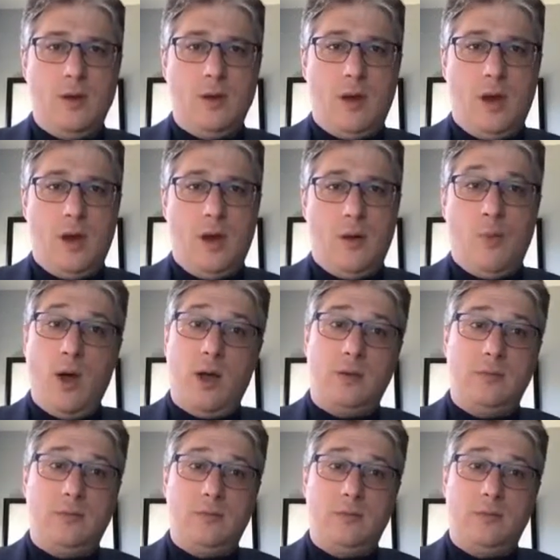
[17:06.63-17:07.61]

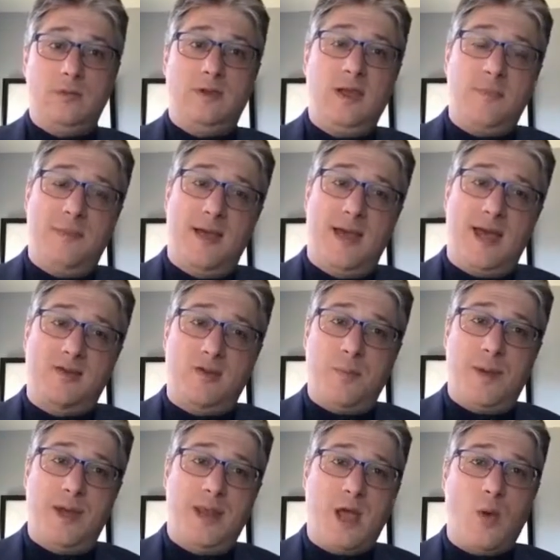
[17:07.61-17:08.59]
Well, TPS,
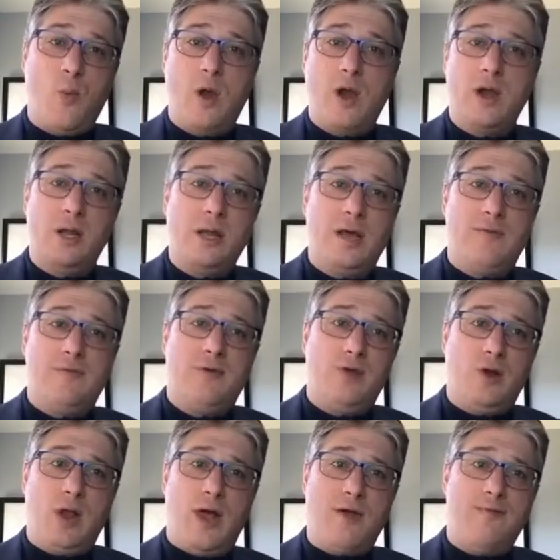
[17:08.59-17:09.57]
depending on where you live,
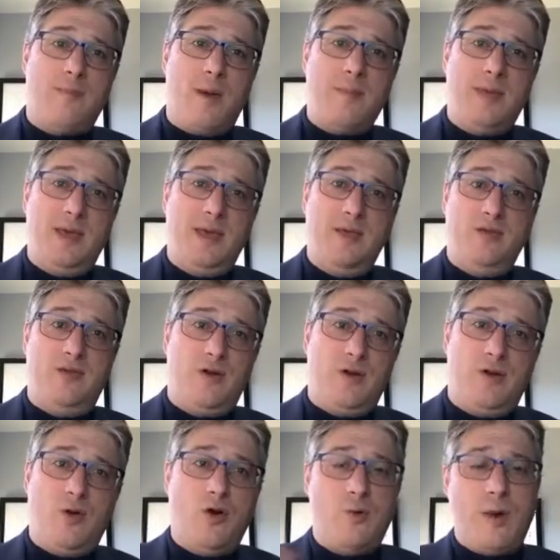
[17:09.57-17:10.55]
your life might be
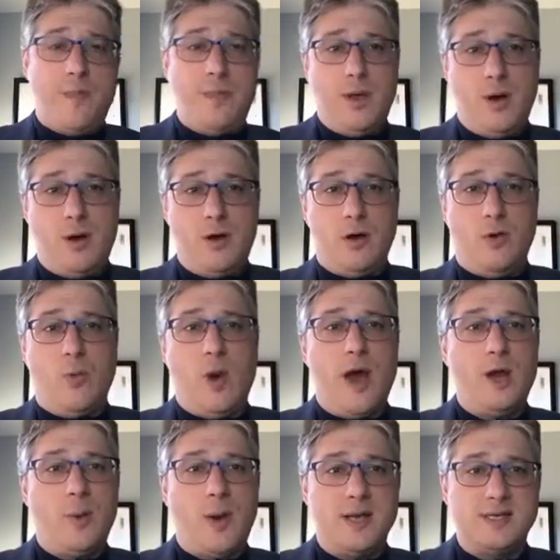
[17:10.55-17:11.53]
easier or might be harder.
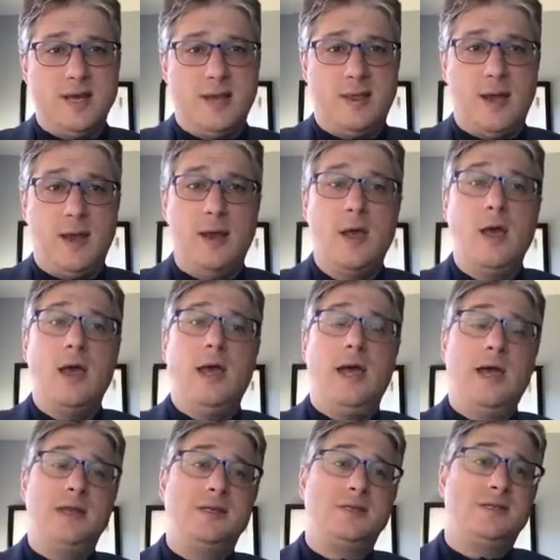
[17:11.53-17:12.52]
Why do I say that?
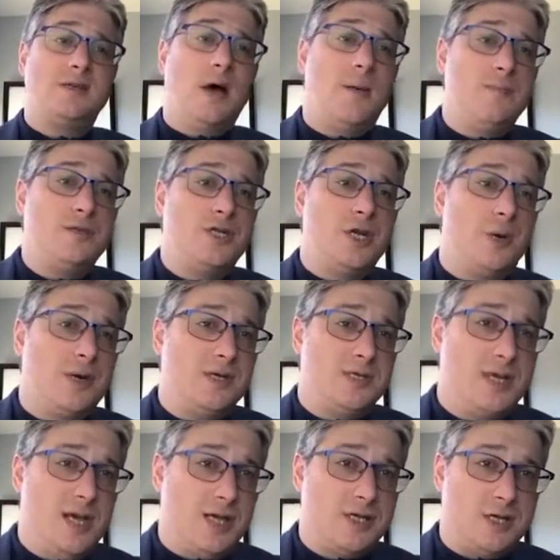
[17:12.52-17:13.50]
In some
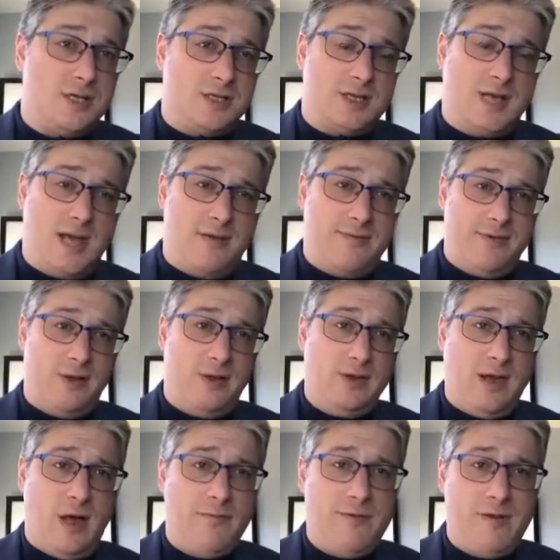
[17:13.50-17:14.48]
jurisdictions, take
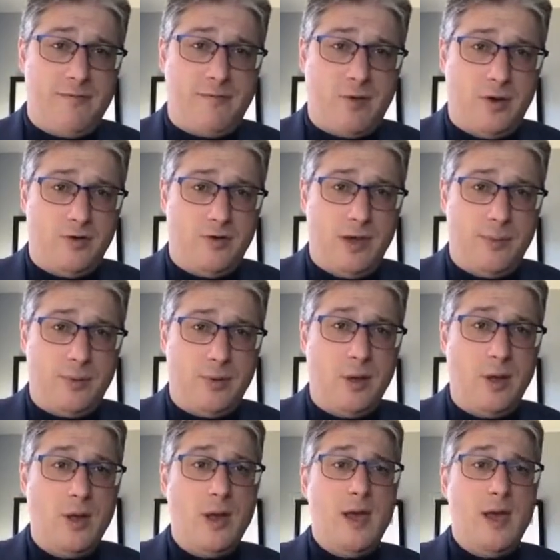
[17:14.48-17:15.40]
Philadelphia, for example,